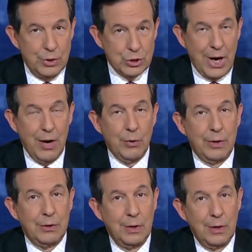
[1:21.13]
and
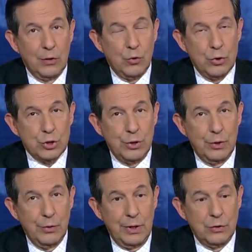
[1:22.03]
Jared
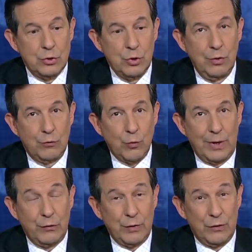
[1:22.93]
Kushner in June of
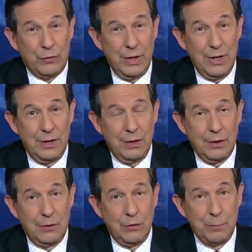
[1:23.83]
2016
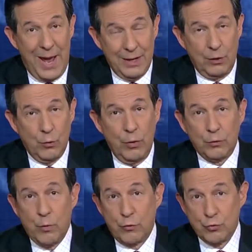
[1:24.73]
that Bannon calls,
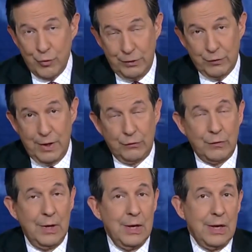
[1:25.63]
quote, treasonous.